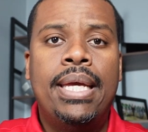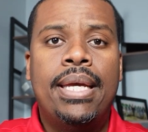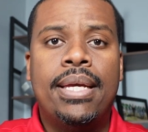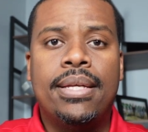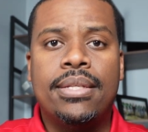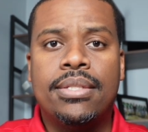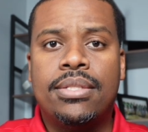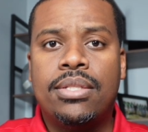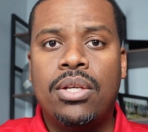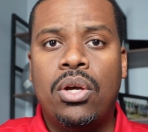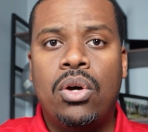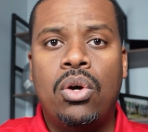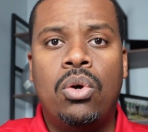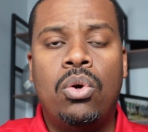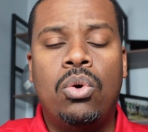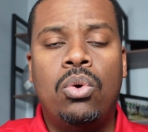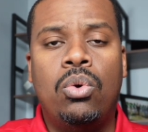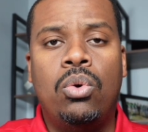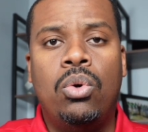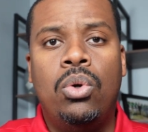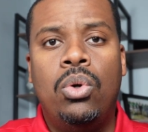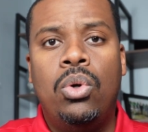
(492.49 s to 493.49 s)
And
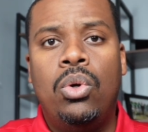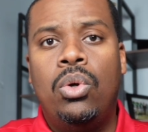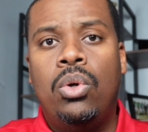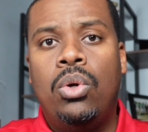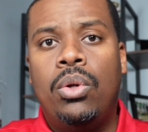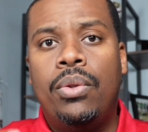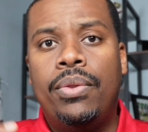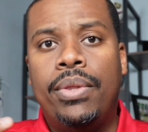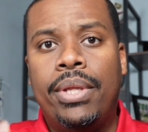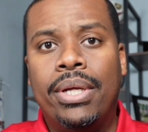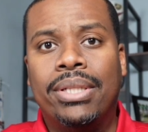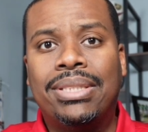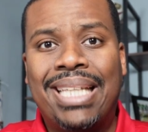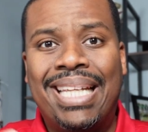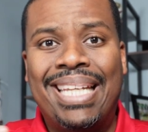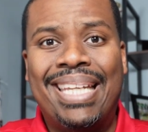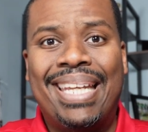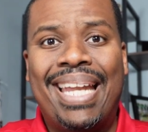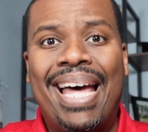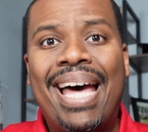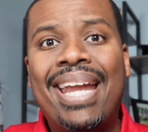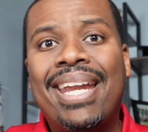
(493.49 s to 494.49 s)
so there's a
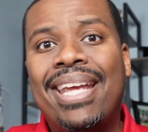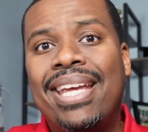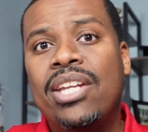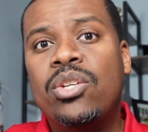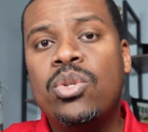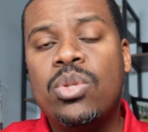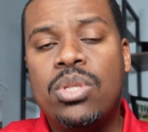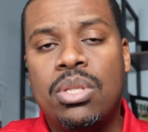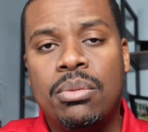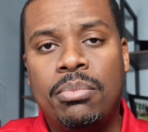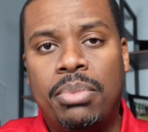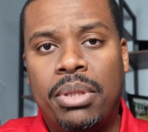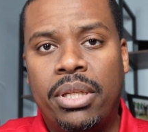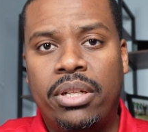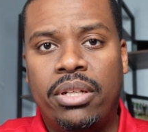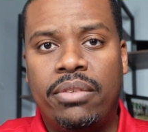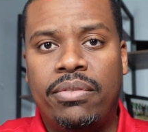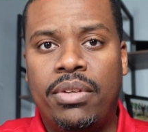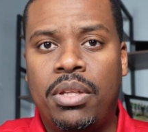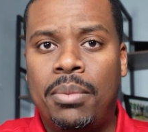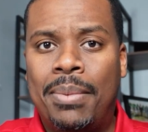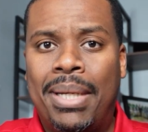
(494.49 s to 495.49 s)
lot of interest in player
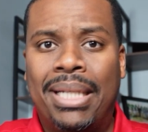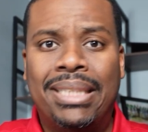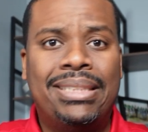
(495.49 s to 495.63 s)
development.